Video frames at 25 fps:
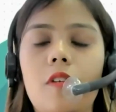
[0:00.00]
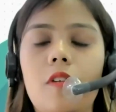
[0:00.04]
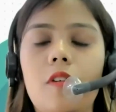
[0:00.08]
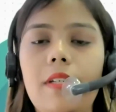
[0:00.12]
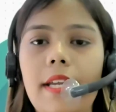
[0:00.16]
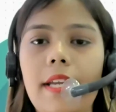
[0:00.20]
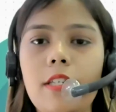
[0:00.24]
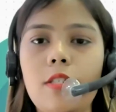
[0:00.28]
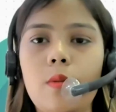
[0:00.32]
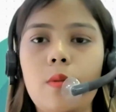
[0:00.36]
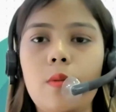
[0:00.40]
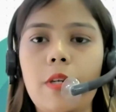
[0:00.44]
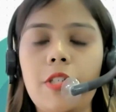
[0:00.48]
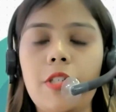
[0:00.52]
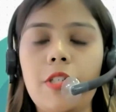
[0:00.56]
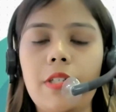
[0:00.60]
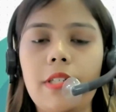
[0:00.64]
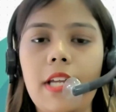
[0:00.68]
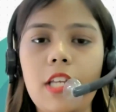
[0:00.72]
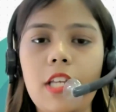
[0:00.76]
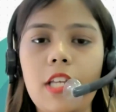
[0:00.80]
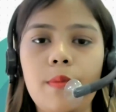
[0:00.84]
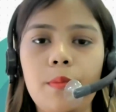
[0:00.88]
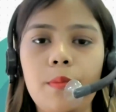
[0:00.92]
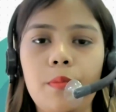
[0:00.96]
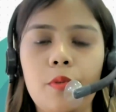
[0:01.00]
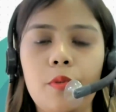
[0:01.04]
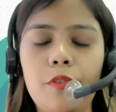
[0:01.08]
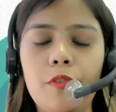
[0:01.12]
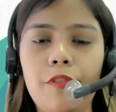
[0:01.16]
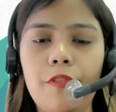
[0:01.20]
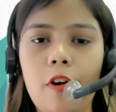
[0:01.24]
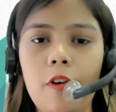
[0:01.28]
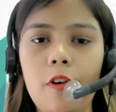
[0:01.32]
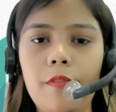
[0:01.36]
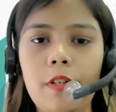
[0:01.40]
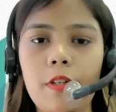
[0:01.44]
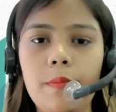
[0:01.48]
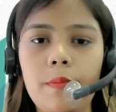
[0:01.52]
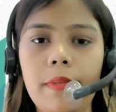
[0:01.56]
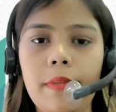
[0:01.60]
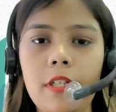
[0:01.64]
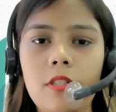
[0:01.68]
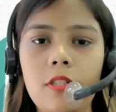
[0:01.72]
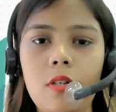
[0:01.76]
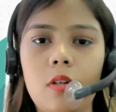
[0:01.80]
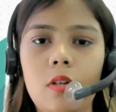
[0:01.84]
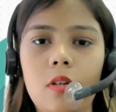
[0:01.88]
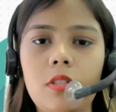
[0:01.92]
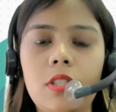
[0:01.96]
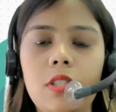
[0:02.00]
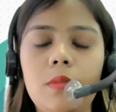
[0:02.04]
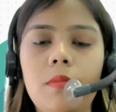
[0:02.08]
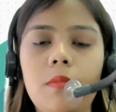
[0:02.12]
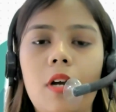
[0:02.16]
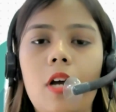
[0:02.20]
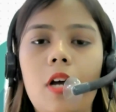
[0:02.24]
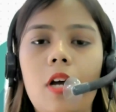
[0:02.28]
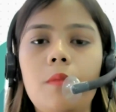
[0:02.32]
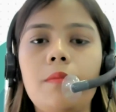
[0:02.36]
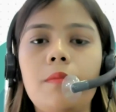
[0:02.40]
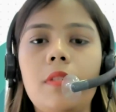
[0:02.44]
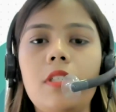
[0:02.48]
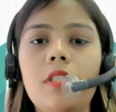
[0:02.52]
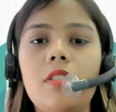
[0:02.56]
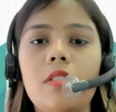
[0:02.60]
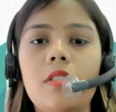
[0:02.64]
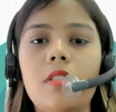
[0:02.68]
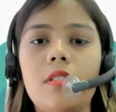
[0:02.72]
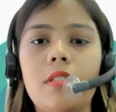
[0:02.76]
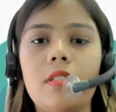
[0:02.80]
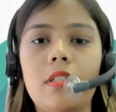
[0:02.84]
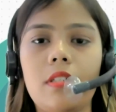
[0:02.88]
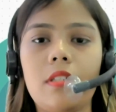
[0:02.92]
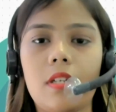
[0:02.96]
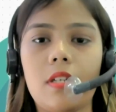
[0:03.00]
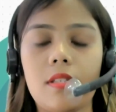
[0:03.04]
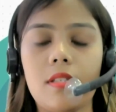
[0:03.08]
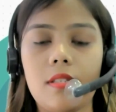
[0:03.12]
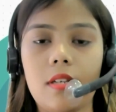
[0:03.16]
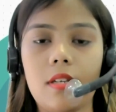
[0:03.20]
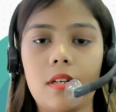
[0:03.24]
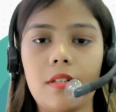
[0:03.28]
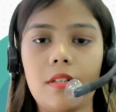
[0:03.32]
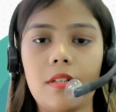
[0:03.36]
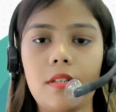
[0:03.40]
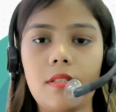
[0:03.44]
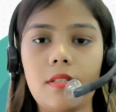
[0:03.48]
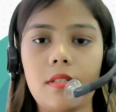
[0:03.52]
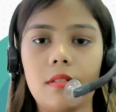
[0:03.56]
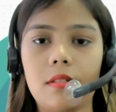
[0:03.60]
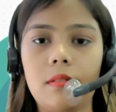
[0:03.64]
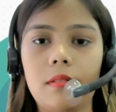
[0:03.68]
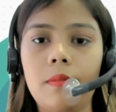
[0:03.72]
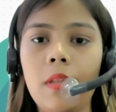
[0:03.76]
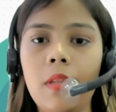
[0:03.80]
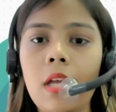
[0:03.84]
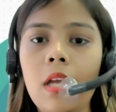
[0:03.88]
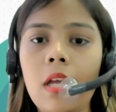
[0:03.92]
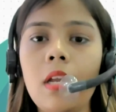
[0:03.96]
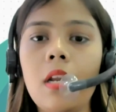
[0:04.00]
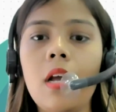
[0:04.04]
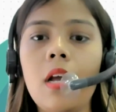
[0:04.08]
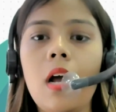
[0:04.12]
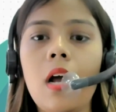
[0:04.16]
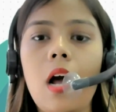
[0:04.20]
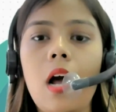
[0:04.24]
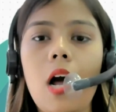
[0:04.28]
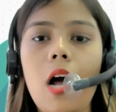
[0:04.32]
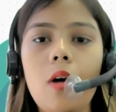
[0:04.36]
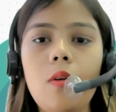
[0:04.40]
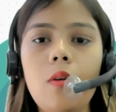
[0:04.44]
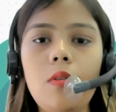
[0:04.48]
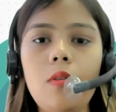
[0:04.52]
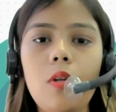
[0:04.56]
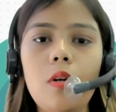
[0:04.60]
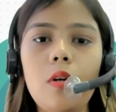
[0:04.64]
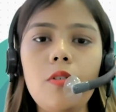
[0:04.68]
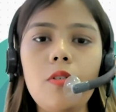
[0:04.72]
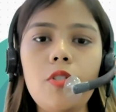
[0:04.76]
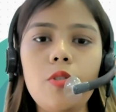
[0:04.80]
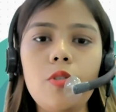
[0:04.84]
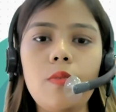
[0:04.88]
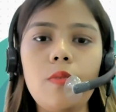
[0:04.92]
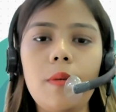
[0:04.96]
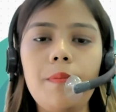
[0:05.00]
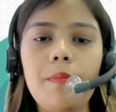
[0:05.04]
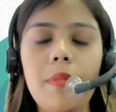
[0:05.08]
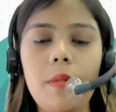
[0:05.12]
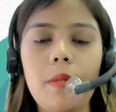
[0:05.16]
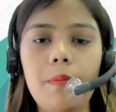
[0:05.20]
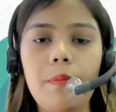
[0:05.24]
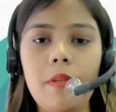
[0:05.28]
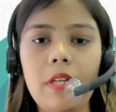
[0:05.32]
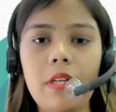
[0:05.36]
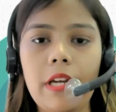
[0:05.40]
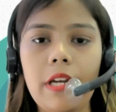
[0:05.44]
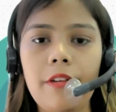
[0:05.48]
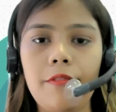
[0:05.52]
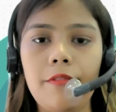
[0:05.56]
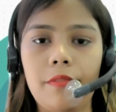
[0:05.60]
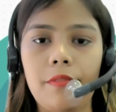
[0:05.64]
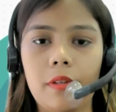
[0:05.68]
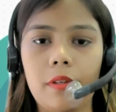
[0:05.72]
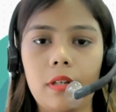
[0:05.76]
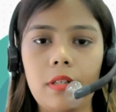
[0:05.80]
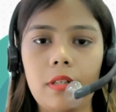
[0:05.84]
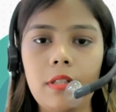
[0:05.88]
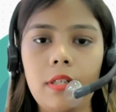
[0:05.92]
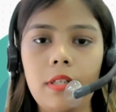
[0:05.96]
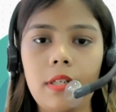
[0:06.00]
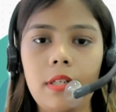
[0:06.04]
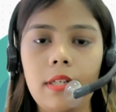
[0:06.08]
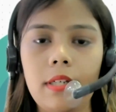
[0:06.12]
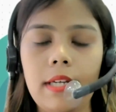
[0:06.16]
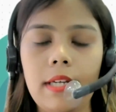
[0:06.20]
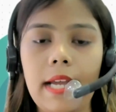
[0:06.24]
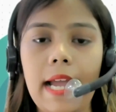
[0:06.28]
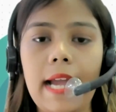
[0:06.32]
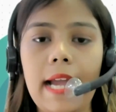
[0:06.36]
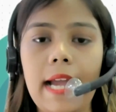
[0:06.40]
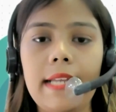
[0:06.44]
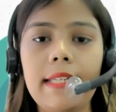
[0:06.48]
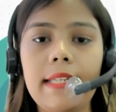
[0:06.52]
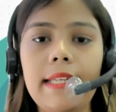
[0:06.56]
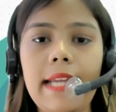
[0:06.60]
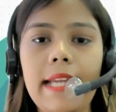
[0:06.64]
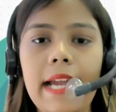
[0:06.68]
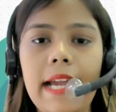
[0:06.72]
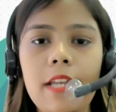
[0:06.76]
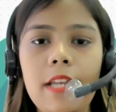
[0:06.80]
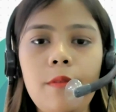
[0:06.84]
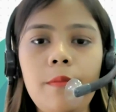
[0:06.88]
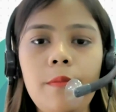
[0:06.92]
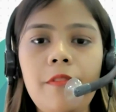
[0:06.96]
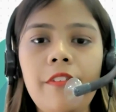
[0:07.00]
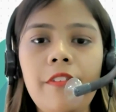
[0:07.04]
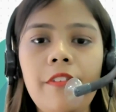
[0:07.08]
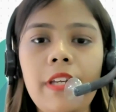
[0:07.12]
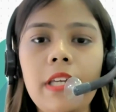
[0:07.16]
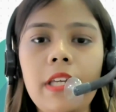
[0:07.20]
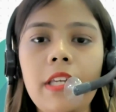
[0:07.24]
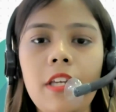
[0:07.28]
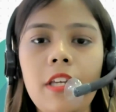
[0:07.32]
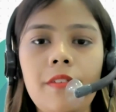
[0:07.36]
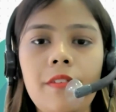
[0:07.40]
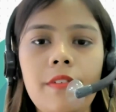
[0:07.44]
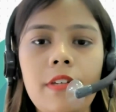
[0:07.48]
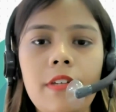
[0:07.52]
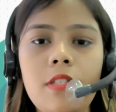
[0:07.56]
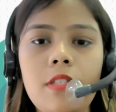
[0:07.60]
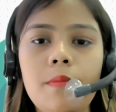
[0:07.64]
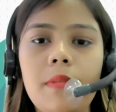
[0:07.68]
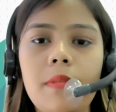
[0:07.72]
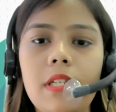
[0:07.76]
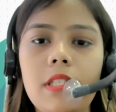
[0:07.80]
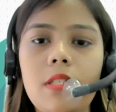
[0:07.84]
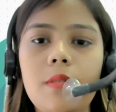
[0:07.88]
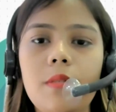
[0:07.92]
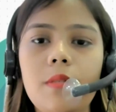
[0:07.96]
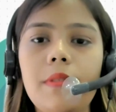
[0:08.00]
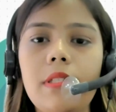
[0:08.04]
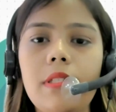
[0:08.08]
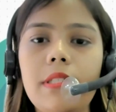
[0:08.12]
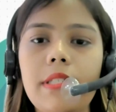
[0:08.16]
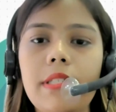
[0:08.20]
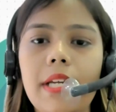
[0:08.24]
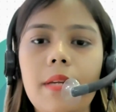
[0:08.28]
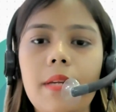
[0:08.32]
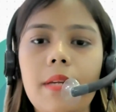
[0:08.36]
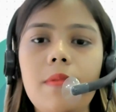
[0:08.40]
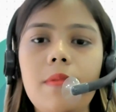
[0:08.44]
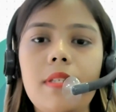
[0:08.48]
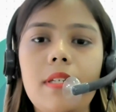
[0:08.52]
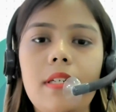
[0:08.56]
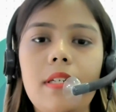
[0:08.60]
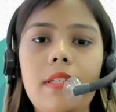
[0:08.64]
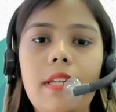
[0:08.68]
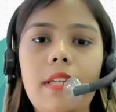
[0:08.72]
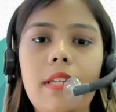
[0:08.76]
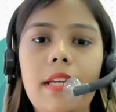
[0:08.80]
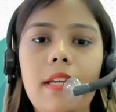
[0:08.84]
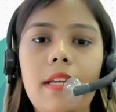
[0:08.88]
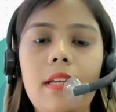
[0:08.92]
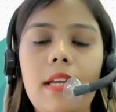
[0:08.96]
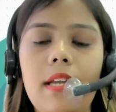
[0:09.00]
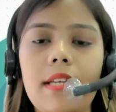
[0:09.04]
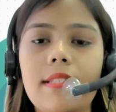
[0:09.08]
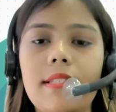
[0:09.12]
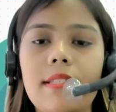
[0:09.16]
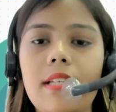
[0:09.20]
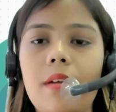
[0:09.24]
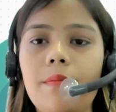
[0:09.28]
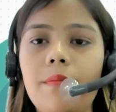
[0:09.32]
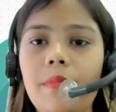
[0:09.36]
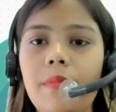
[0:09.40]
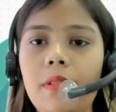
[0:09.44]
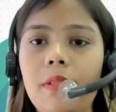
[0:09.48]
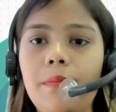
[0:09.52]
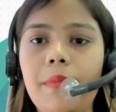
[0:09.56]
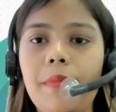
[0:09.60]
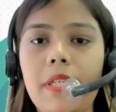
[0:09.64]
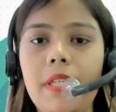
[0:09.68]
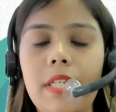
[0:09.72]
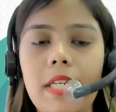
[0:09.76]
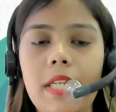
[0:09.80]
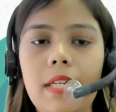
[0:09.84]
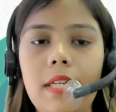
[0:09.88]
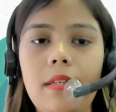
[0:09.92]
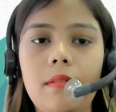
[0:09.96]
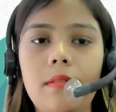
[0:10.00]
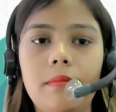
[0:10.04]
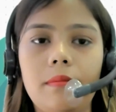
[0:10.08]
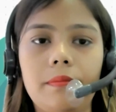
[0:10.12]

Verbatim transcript: our next question has been put forward by Dr. Muhammad Jisan Ansari, sir. How long do a PPI work and can we give it multiple times a day, example BD?